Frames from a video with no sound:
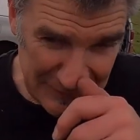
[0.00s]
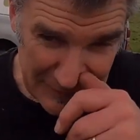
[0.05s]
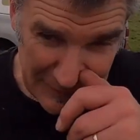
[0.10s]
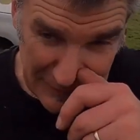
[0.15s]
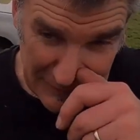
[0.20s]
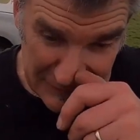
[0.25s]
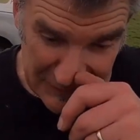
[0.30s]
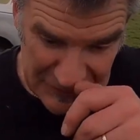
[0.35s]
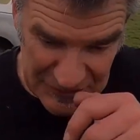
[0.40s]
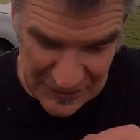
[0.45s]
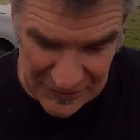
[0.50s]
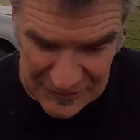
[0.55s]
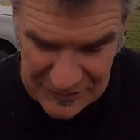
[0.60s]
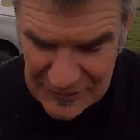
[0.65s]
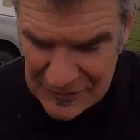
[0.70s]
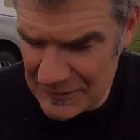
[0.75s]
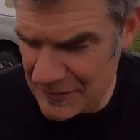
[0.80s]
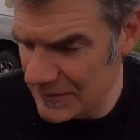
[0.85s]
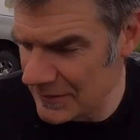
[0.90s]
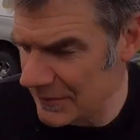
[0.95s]
I'll show
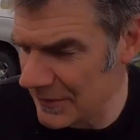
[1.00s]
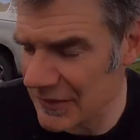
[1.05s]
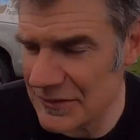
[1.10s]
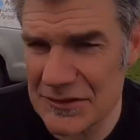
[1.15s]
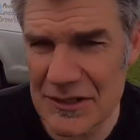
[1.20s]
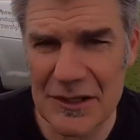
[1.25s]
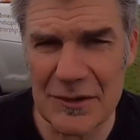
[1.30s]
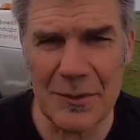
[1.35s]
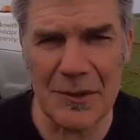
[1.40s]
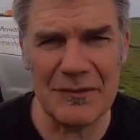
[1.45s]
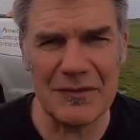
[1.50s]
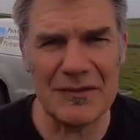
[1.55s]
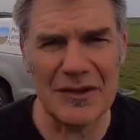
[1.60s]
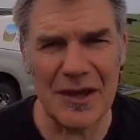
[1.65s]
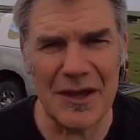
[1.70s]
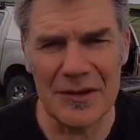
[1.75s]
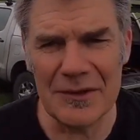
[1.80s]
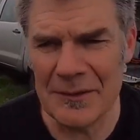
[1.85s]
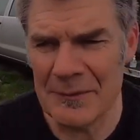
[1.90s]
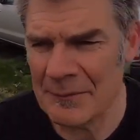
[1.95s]
you what we've
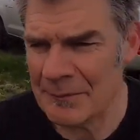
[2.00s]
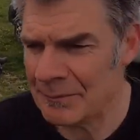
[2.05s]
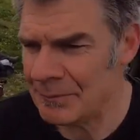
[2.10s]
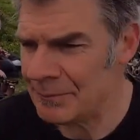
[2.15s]
done.